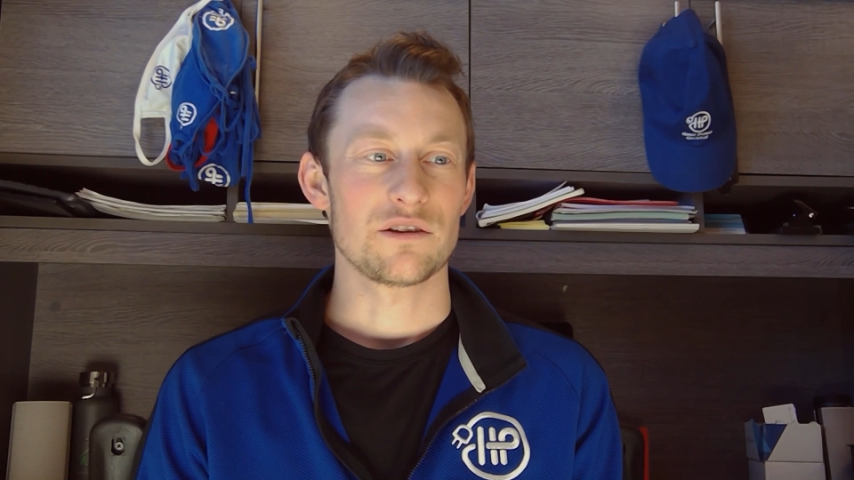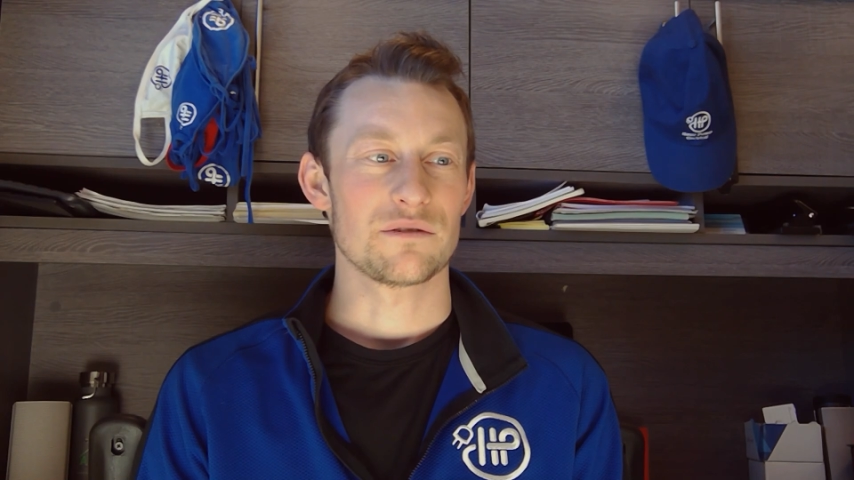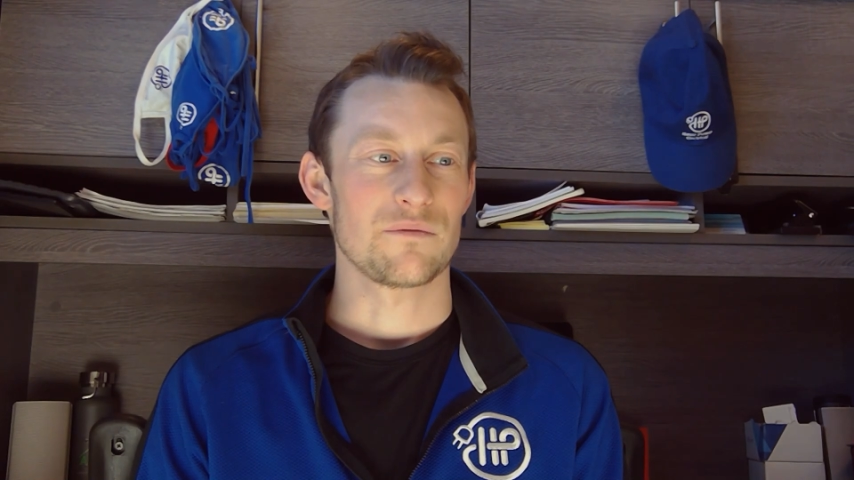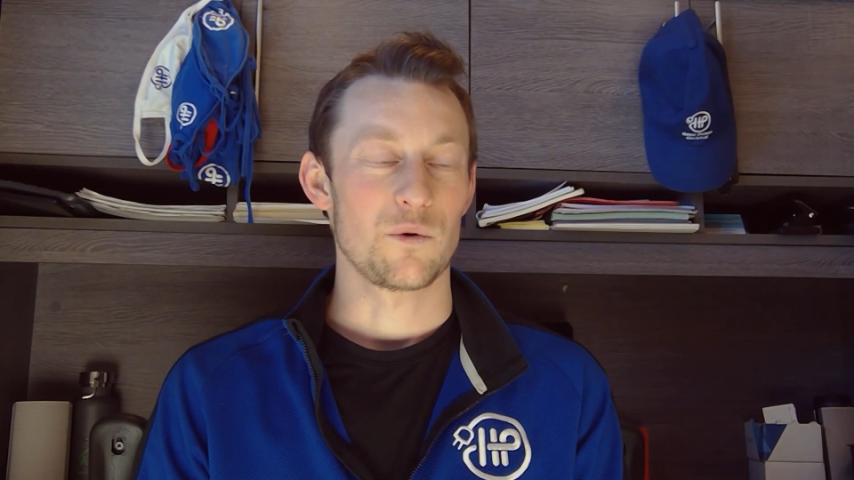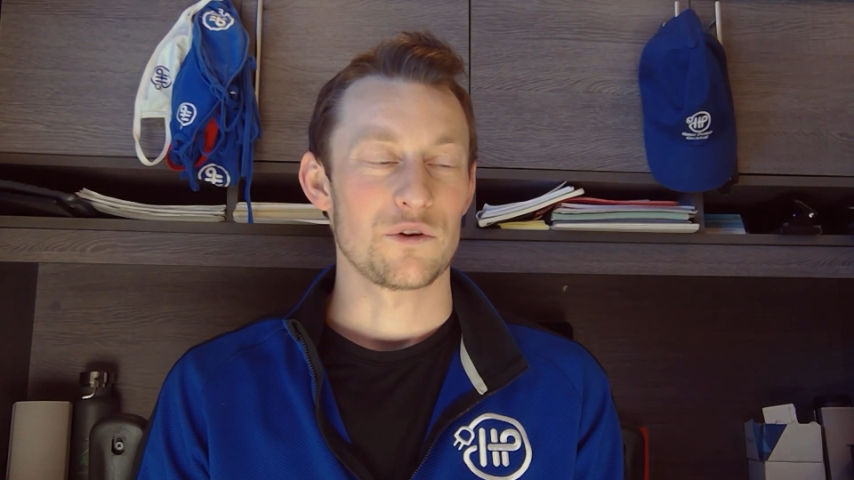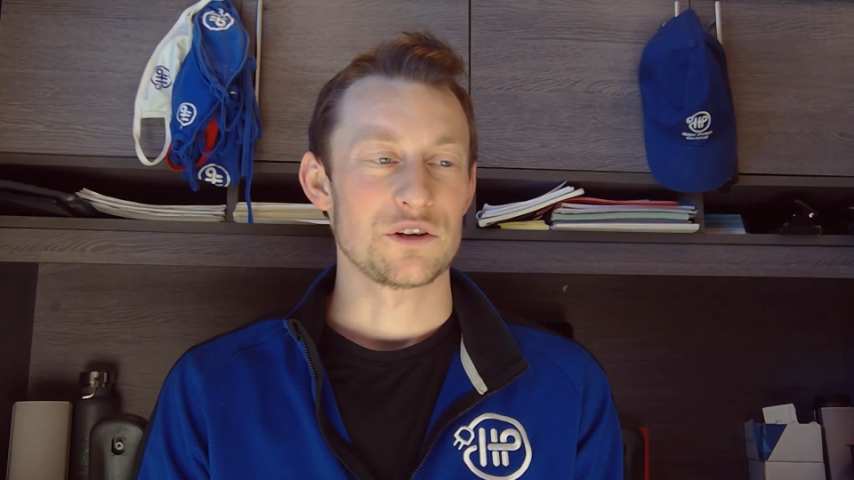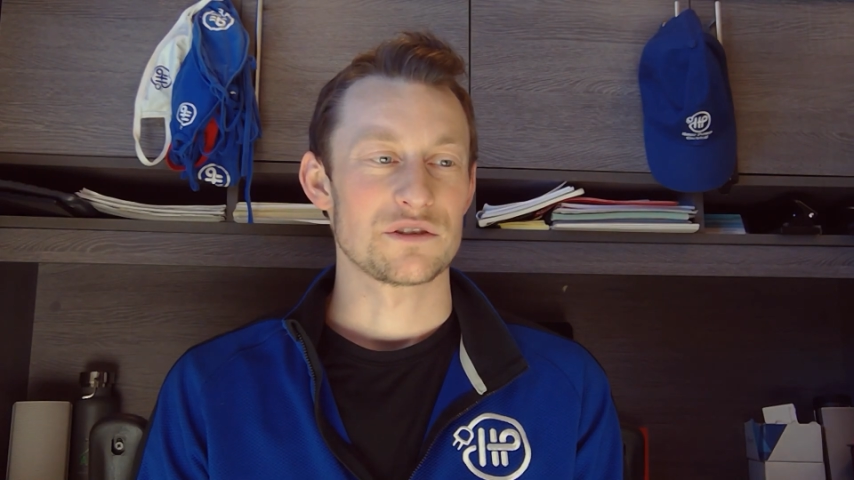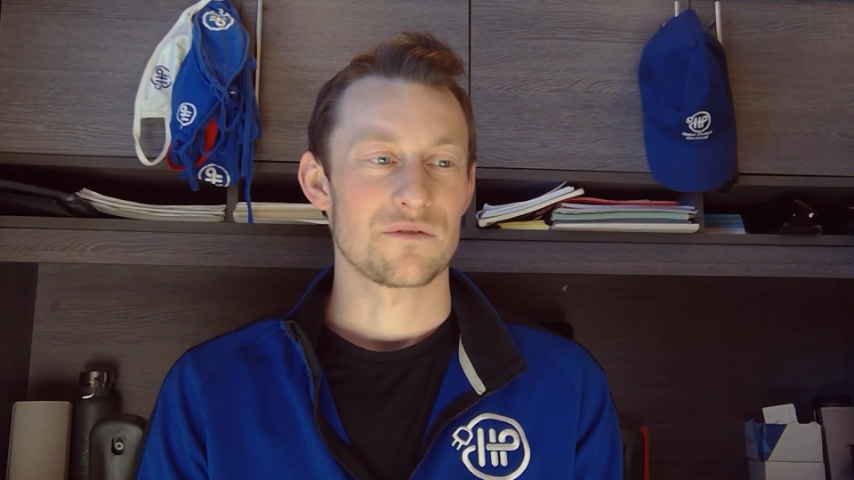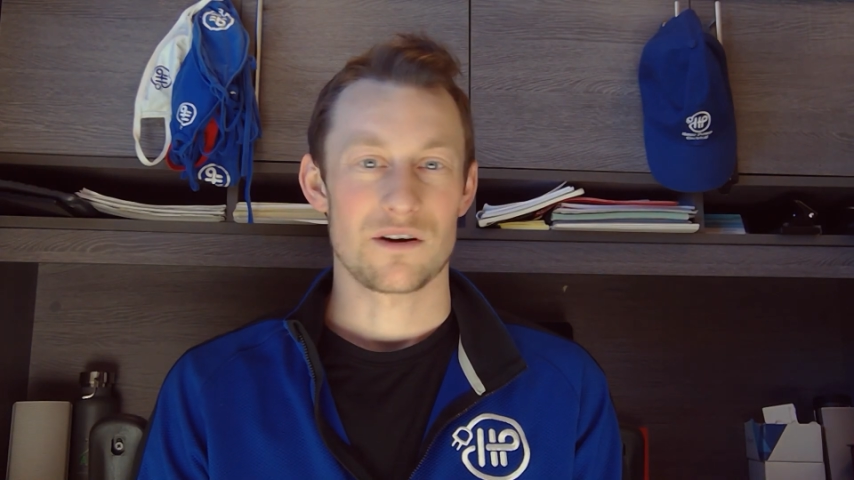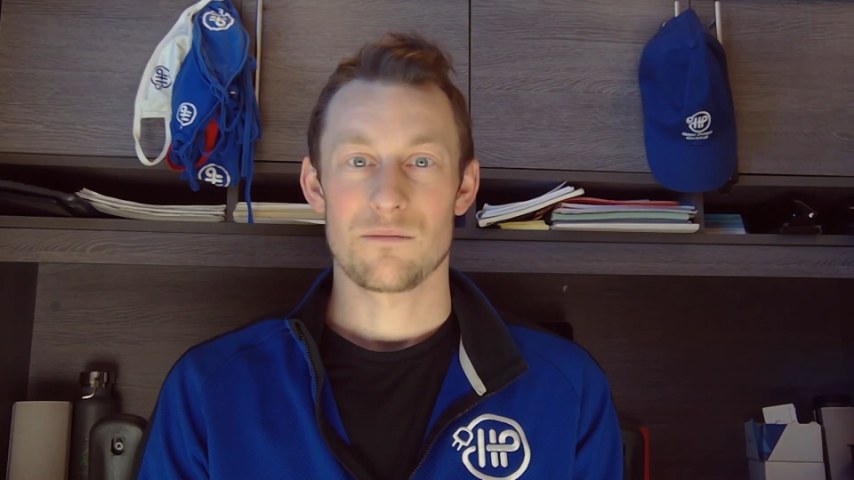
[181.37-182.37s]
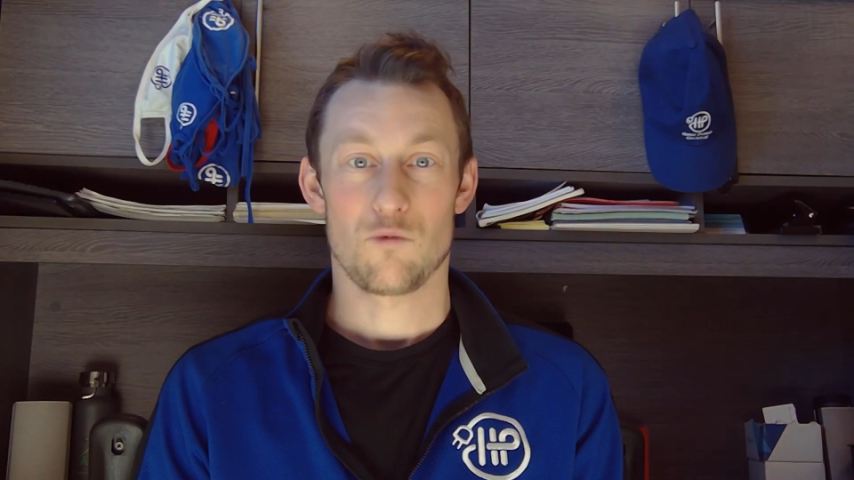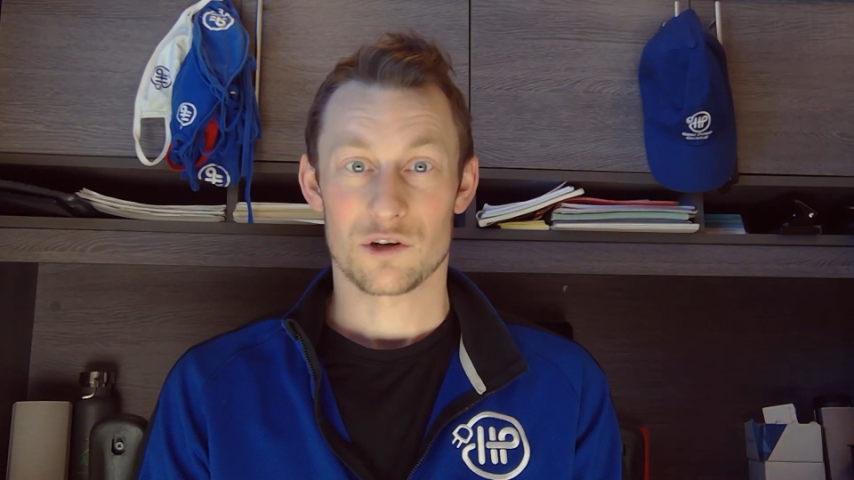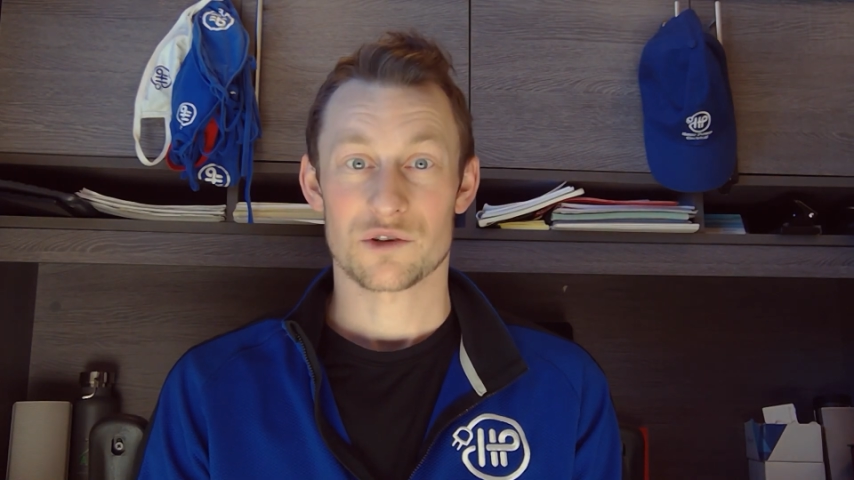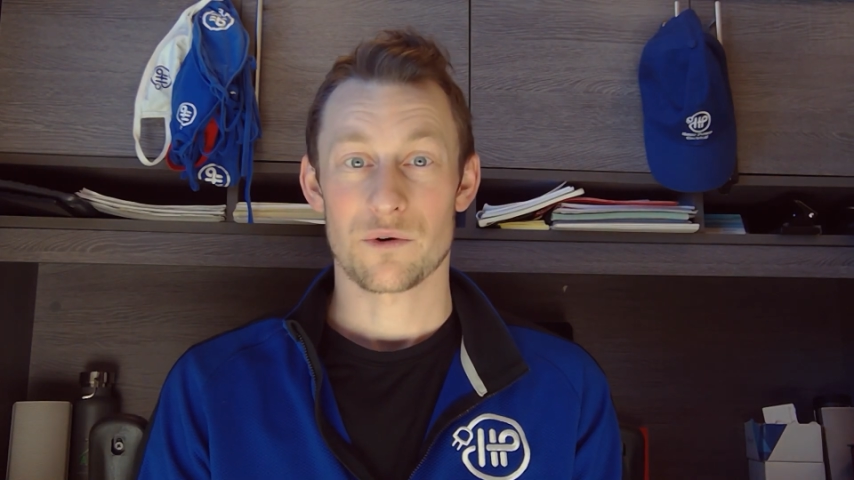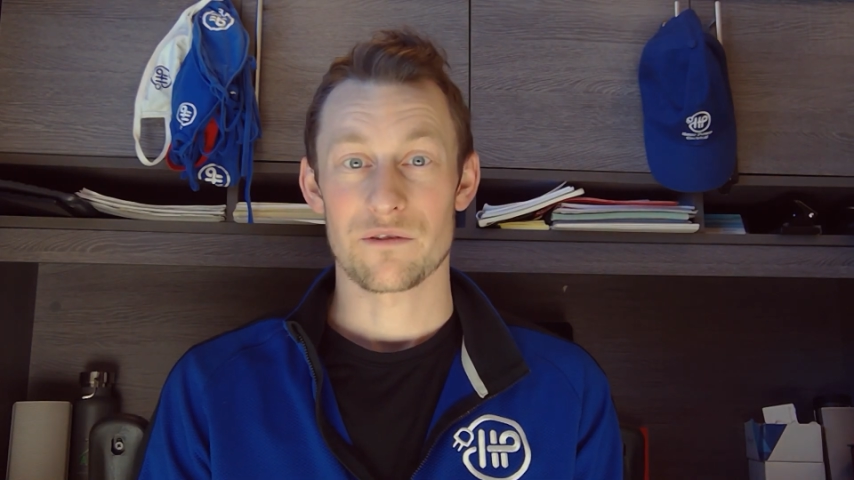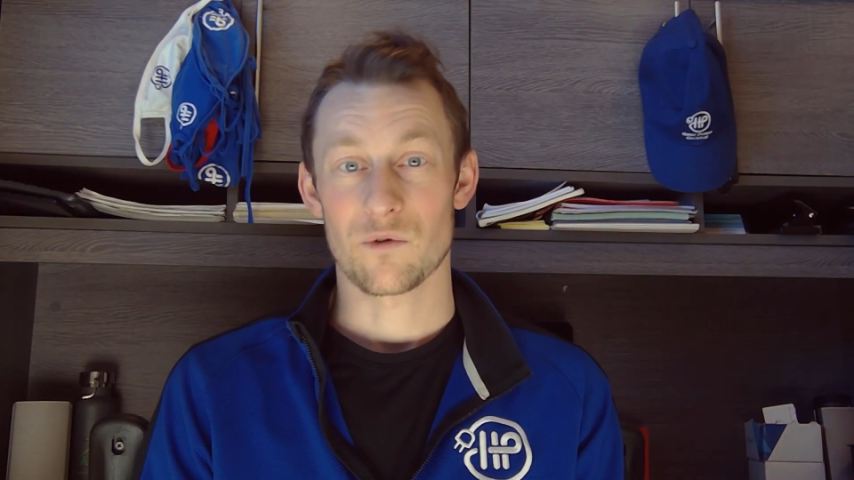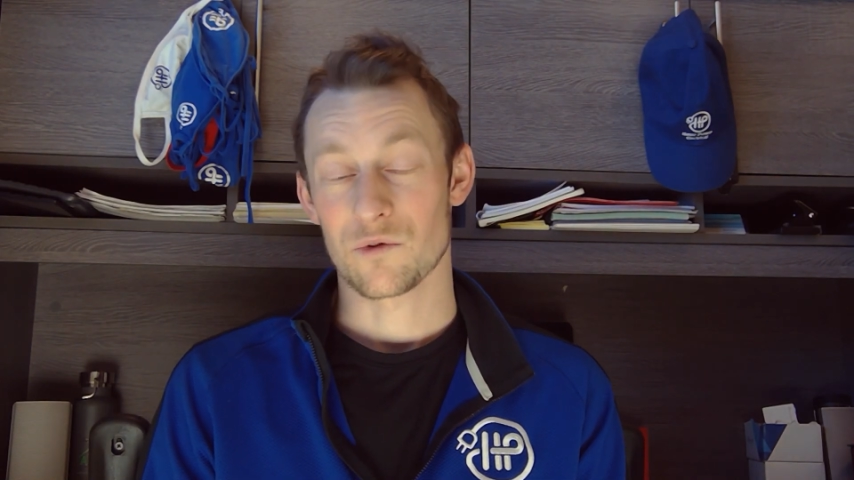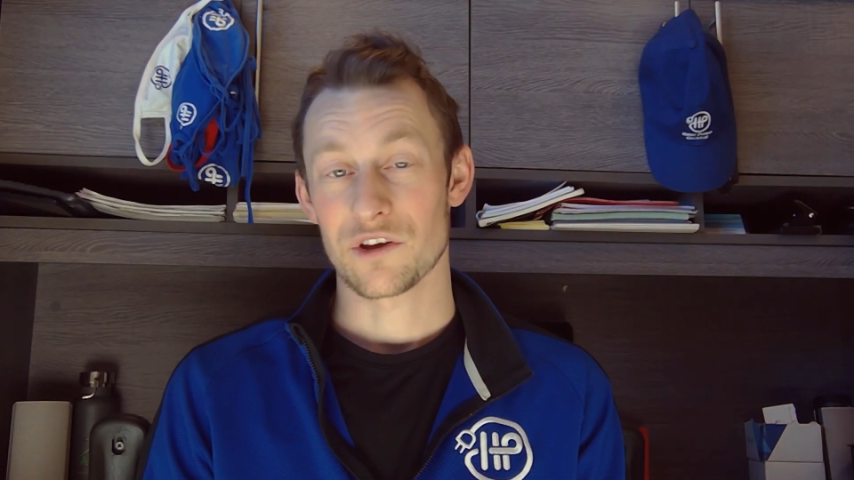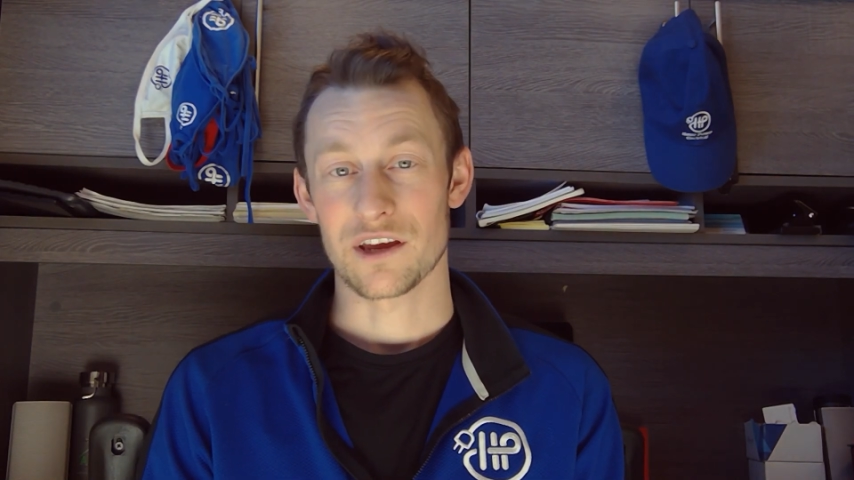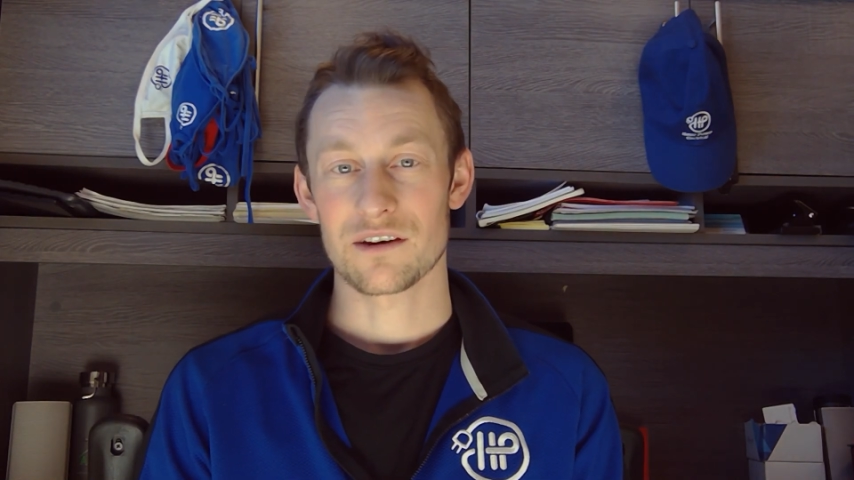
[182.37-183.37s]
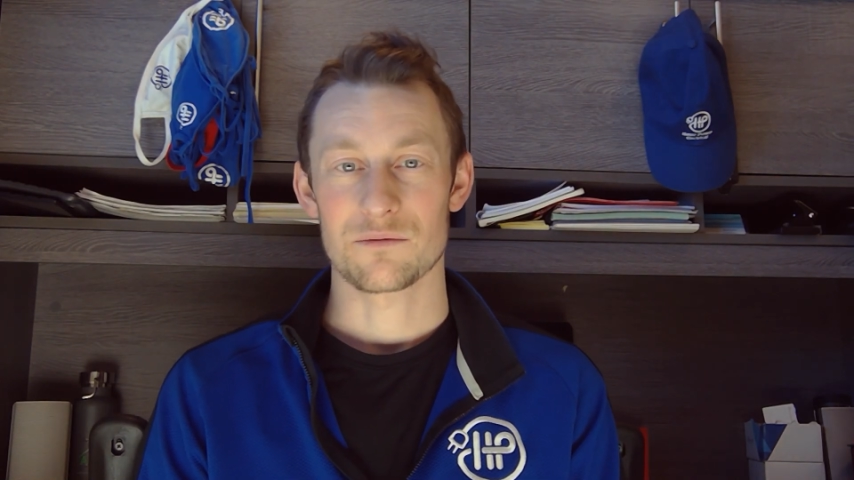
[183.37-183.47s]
your voltage from 120 volt in,